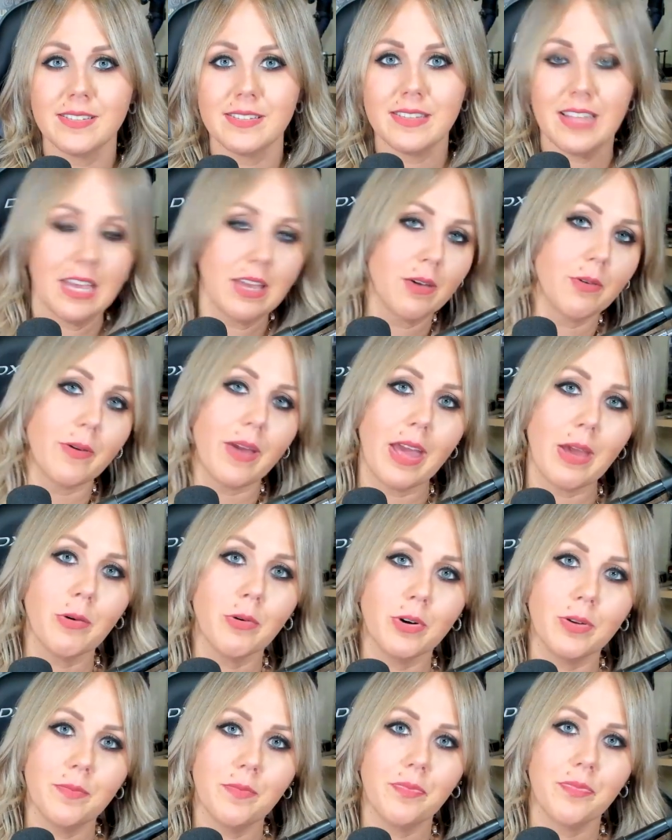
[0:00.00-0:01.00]
Like, okay,
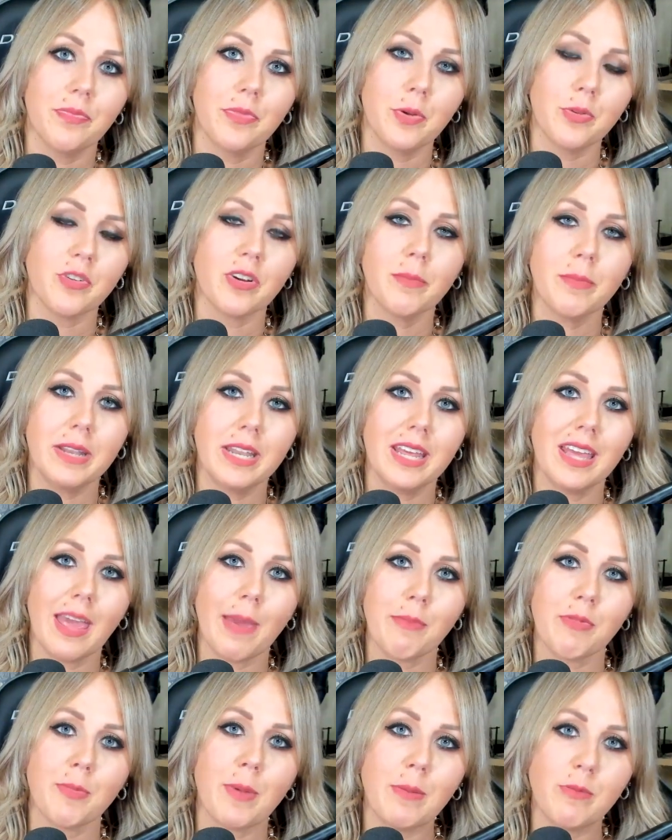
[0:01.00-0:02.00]
cool. Those aren't mini
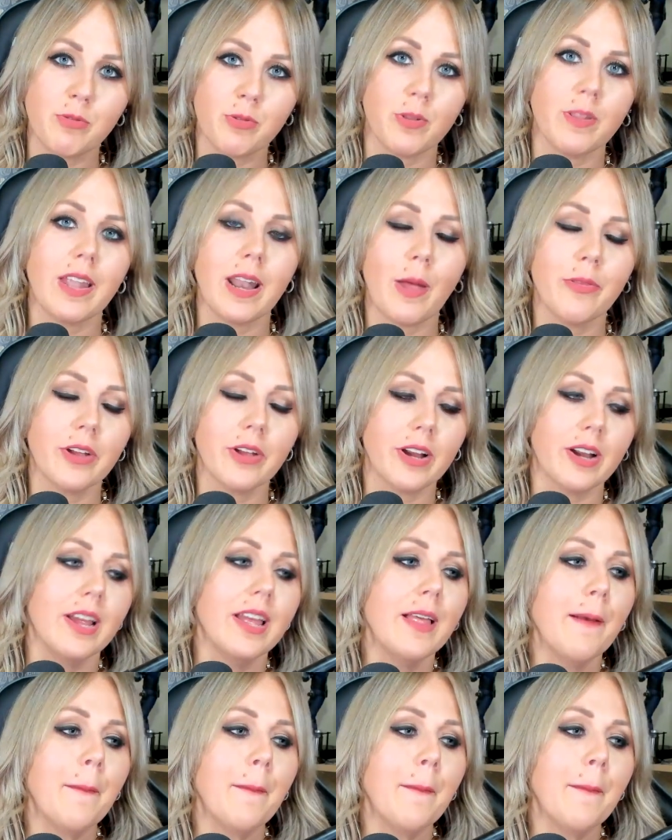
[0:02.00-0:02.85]
games, but I'm just throwing that out there.